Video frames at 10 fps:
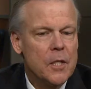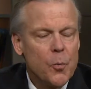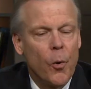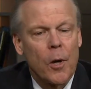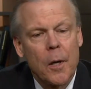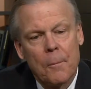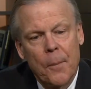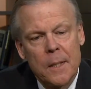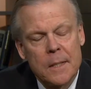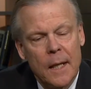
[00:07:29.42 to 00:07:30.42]
is work.
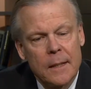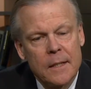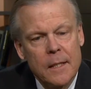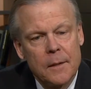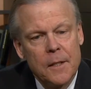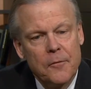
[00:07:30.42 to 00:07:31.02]
But I think the